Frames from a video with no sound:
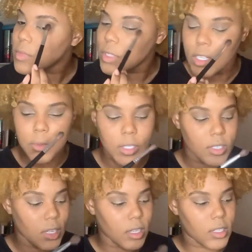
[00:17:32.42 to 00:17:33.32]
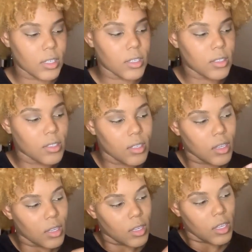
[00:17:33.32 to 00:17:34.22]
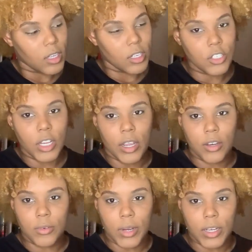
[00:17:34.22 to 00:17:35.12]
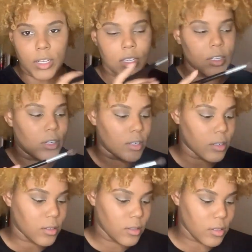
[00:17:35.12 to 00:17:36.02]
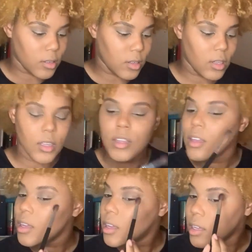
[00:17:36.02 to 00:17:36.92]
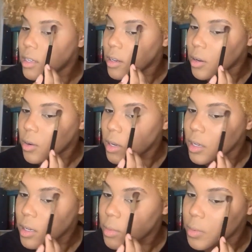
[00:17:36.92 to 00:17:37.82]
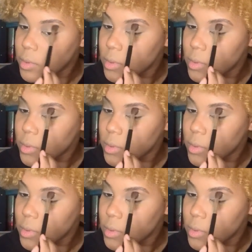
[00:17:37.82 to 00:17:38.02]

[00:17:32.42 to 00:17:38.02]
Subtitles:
Then I'm gonna take this shade right here and go up,